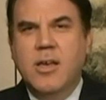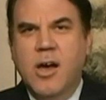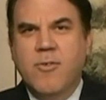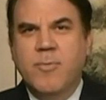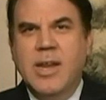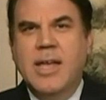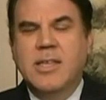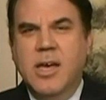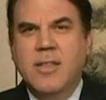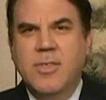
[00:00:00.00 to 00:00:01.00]
government
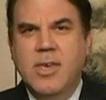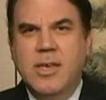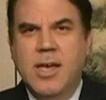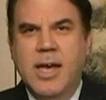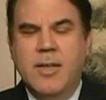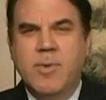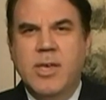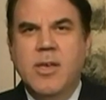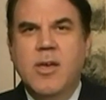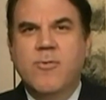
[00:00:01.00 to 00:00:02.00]
and gut the
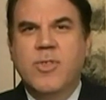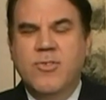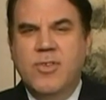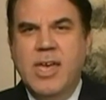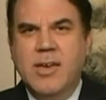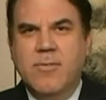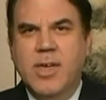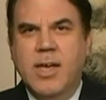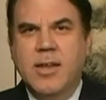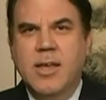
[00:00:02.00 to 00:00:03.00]
economy for the sake of
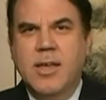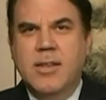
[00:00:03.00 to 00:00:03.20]
that.